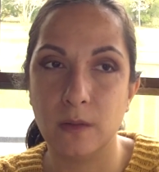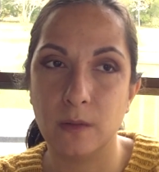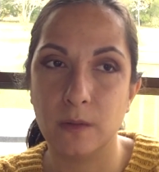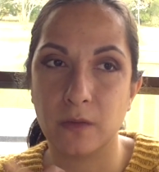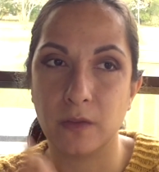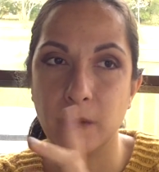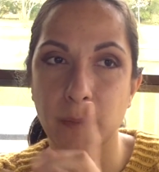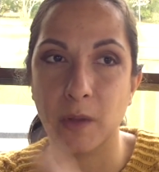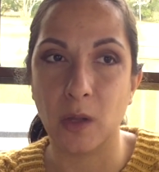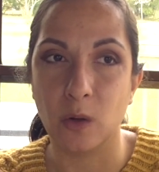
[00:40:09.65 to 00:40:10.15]

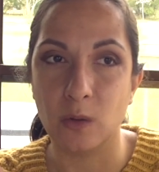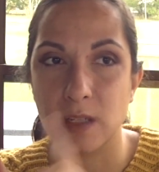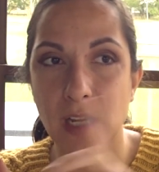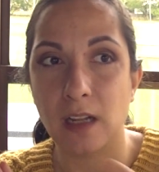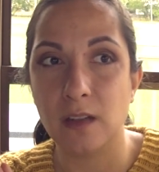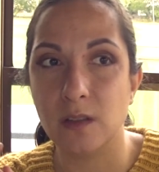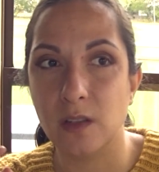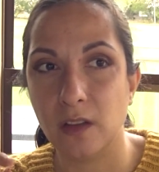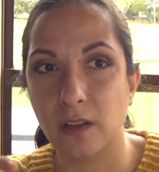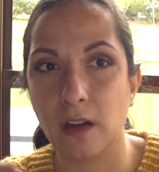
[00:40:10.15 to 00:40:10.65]
from the
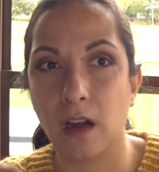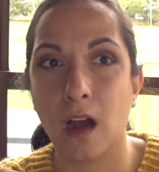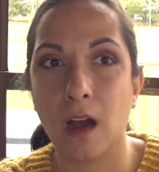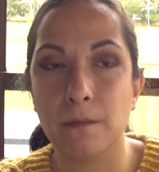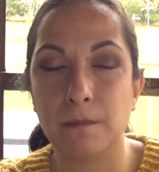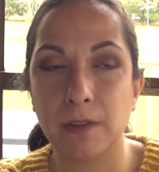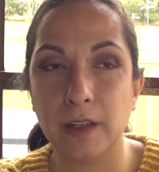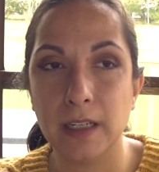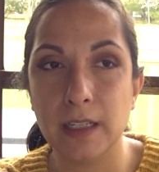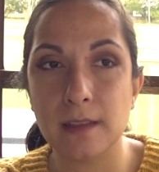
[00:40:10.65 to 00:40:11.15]
hotel to the
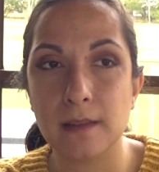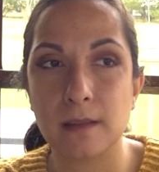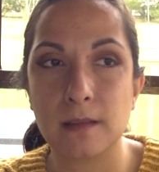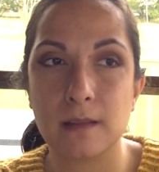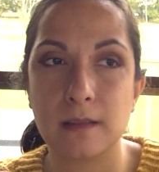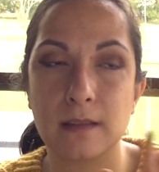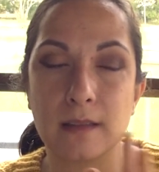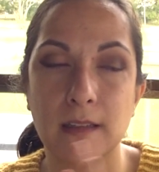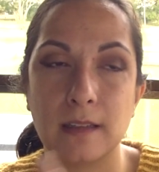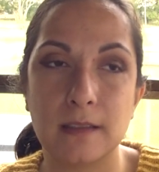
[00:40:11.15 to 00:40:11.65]

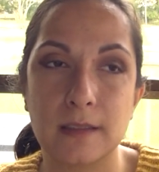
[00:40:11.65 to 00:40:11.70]
conference.